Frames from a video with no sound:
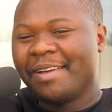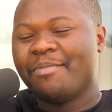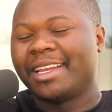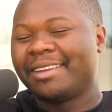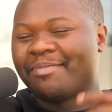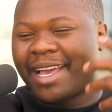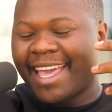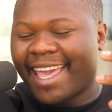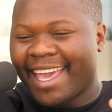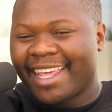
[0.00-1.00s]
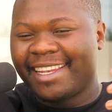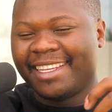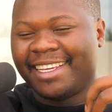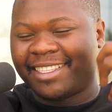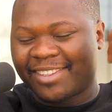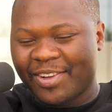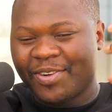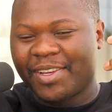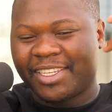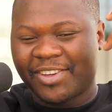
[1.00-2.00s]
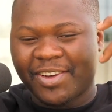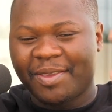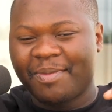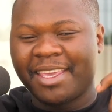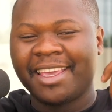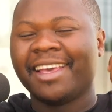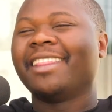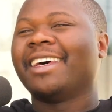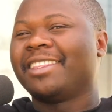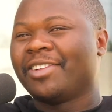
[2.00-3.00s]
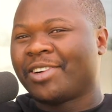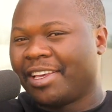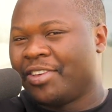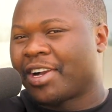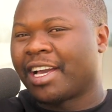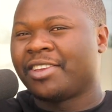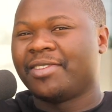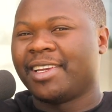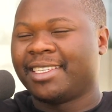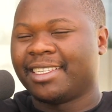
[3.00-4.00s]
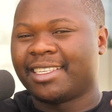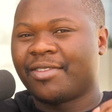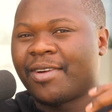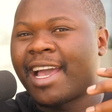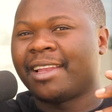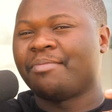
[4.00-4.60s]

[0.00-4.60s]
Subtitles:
but in my head, it's always showing me that your calculations are right.